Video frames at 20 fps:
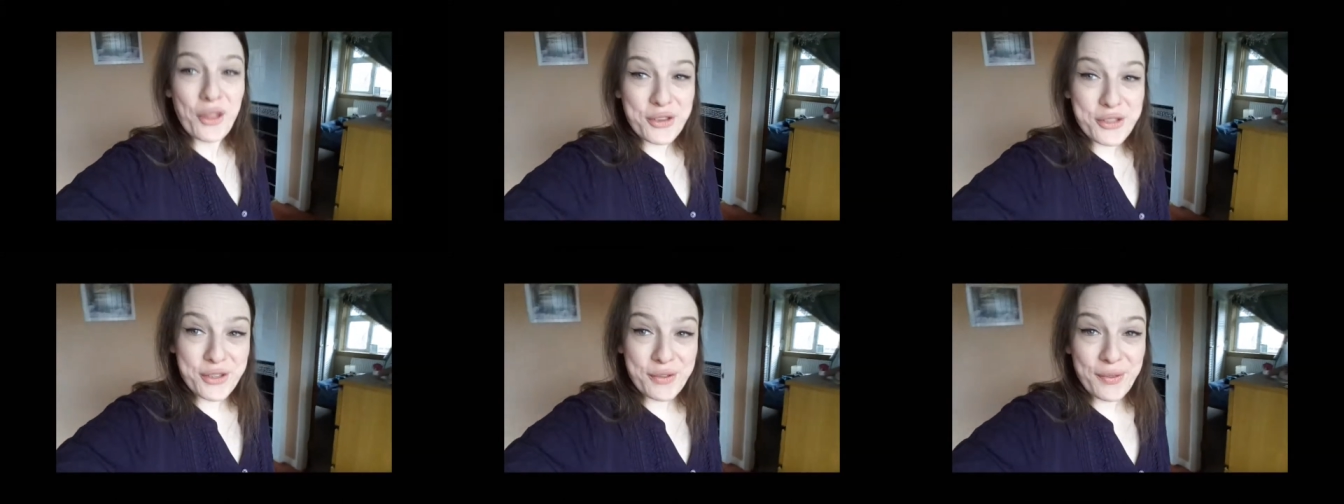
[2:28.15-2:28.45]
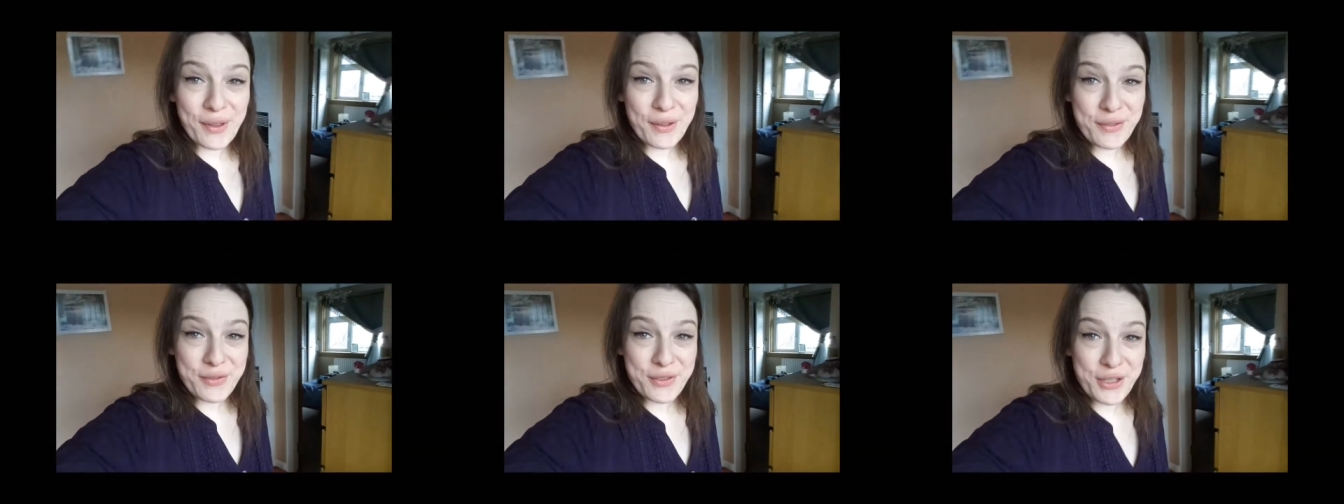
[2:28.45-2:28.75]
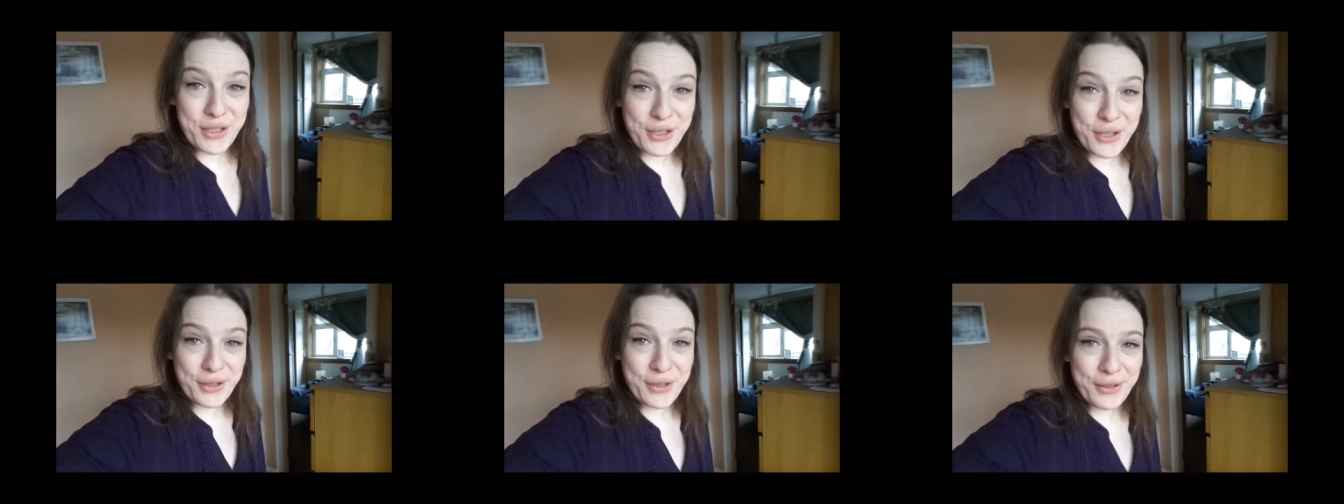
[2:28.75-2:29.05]
Lots of love
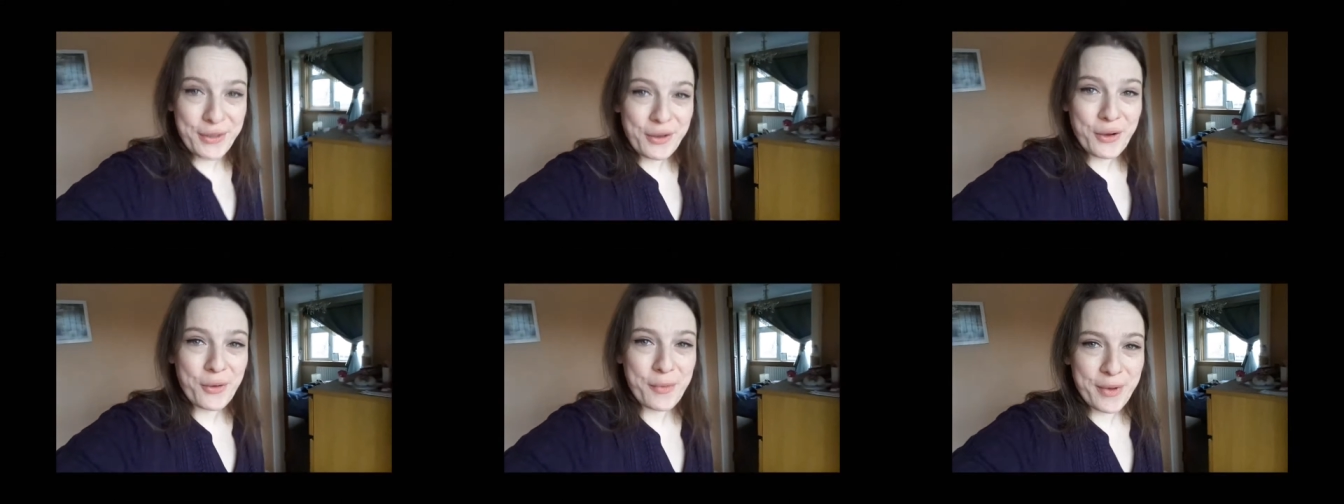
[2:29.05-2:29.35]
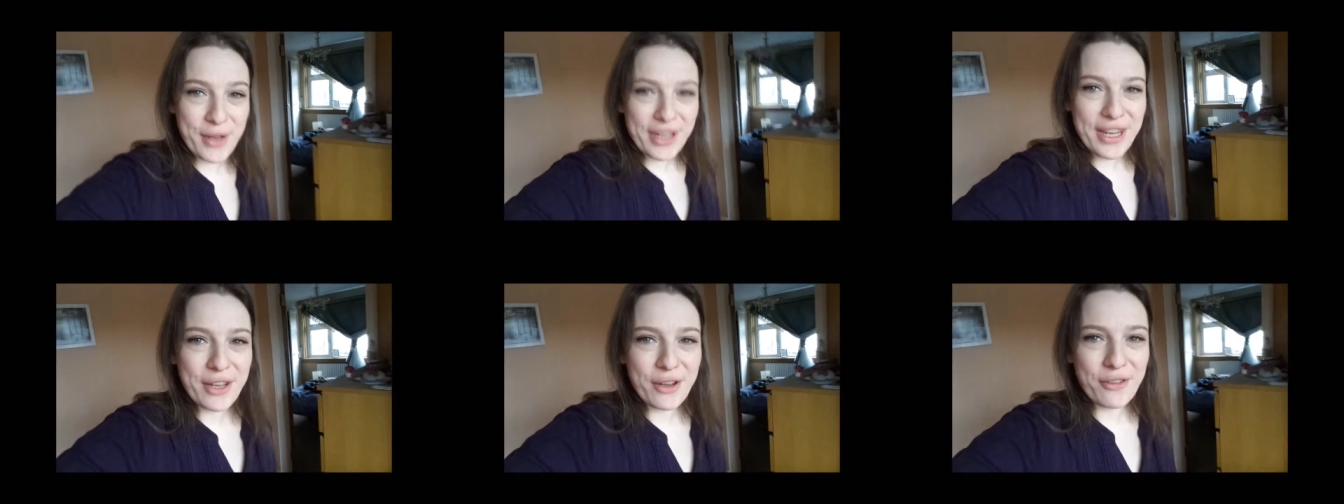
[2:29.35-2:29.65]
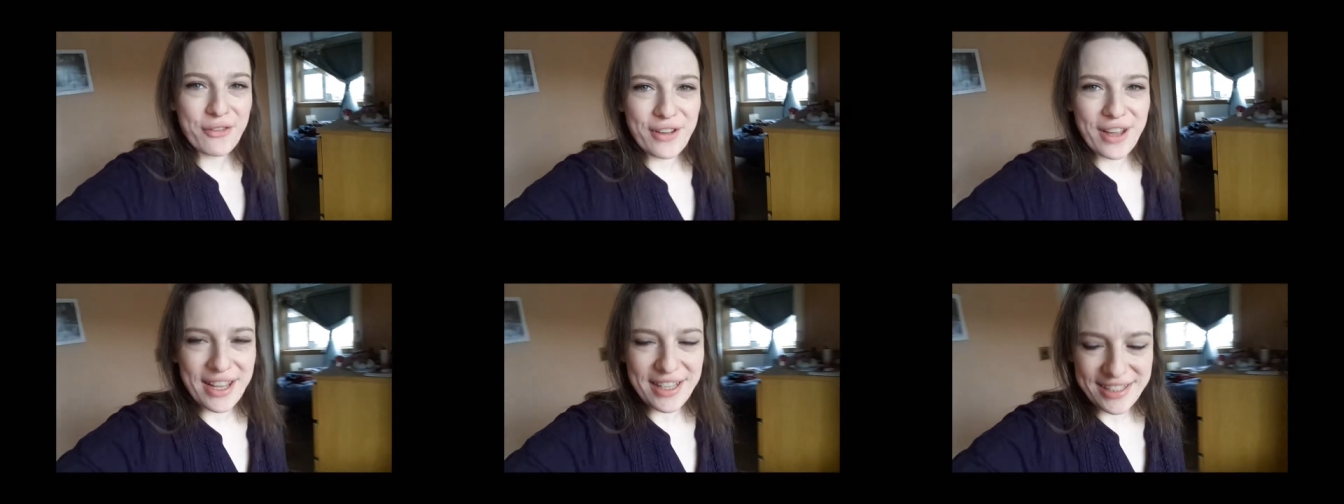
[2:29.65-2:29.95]
to you. Hope you
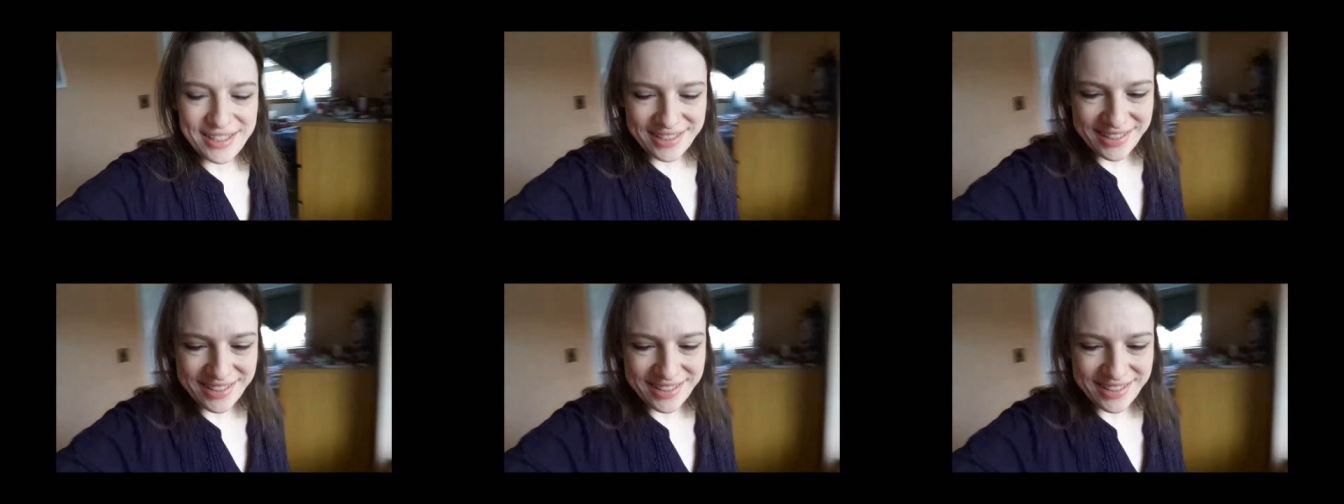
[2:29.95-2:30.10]
heal fast.